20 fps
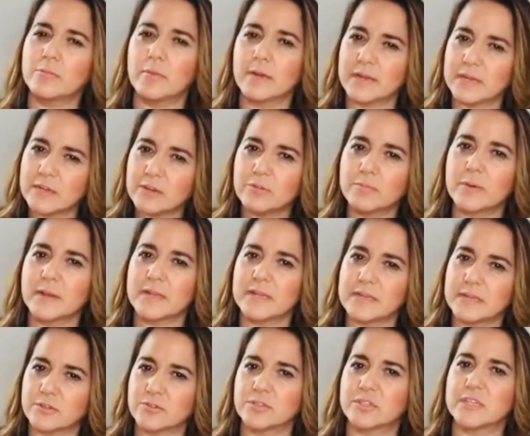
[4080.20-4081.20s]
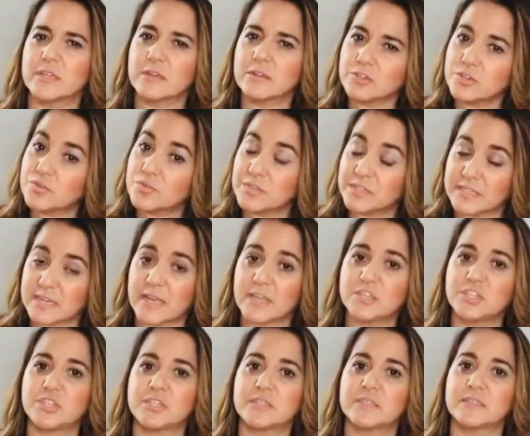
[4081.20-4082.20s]
by little by little, setting your
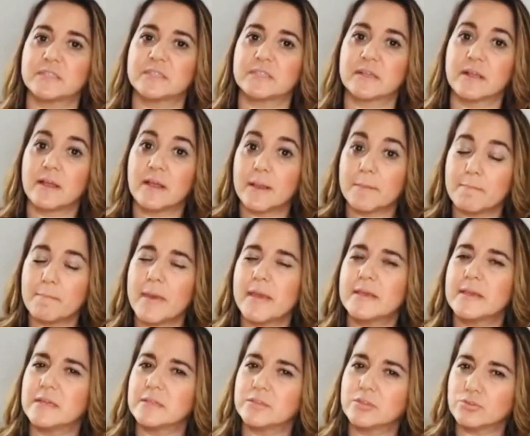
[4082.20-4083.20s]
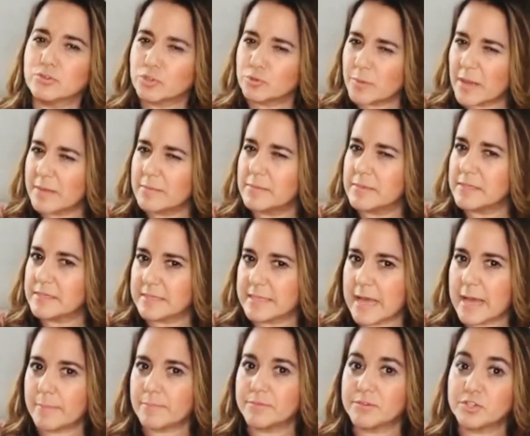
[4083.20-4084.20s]
intentions, making those baby
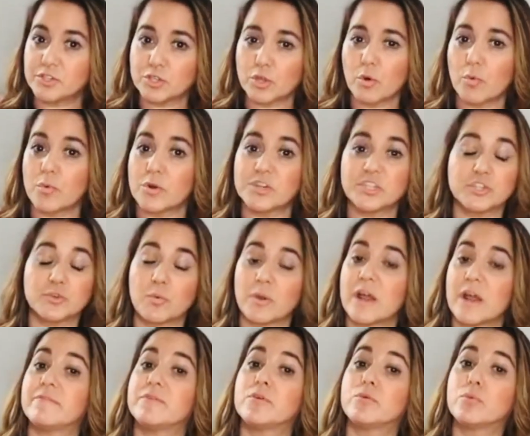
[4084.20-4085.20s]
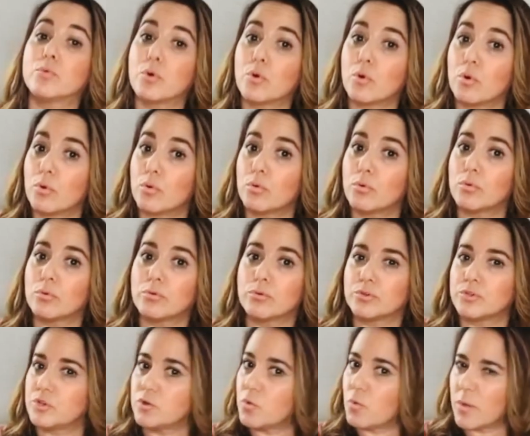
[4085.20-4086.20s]
steps towards whatever goal
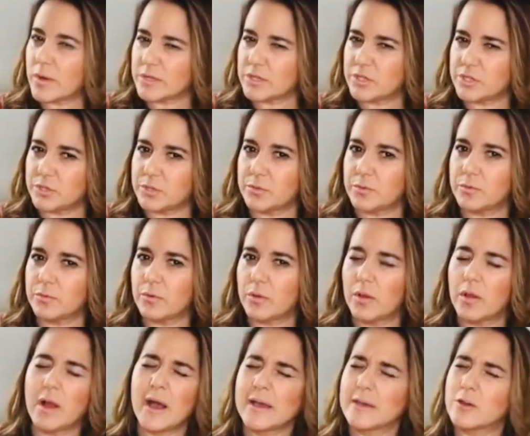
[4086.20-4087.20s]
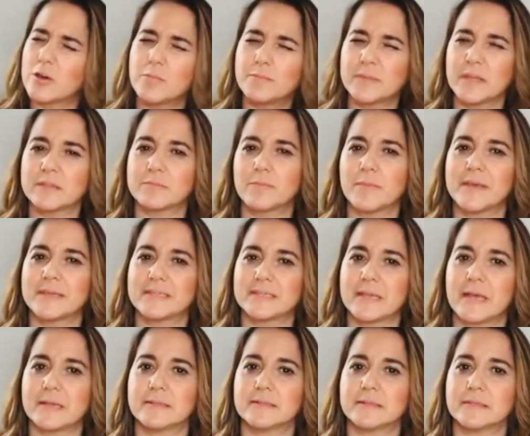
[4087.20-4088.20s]
you want to. I hope that makes
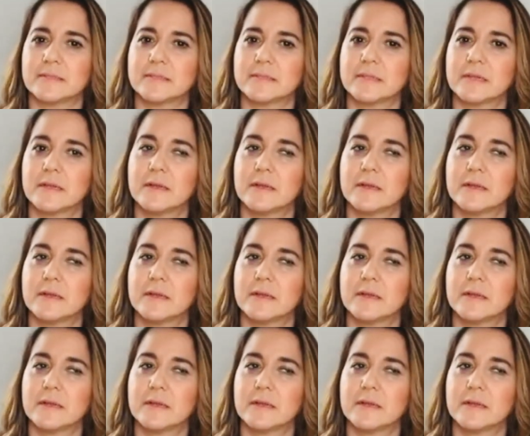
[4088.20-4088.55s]
sense.